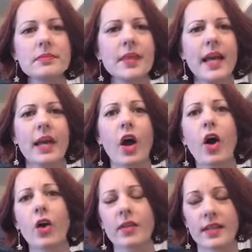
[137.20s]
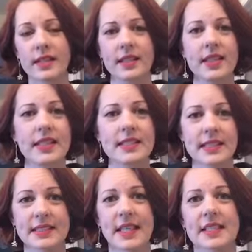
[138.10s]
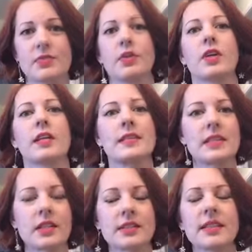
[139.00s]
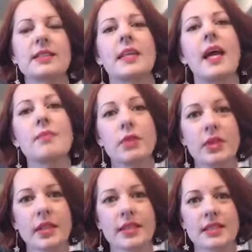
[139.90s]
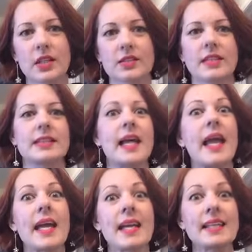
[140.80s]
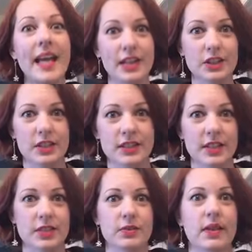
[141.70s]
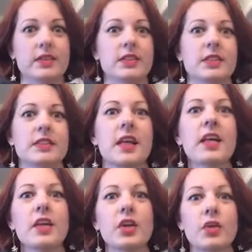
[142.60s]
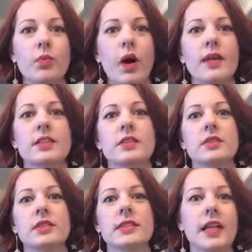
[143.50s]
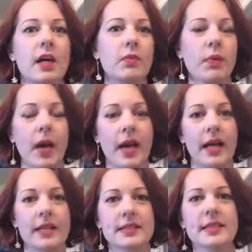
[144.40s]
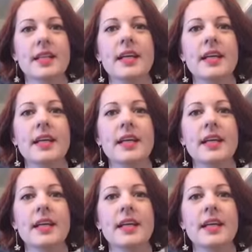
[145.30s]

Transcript: And all the successful consultants and beauty consultants and national sales directors who want to sell product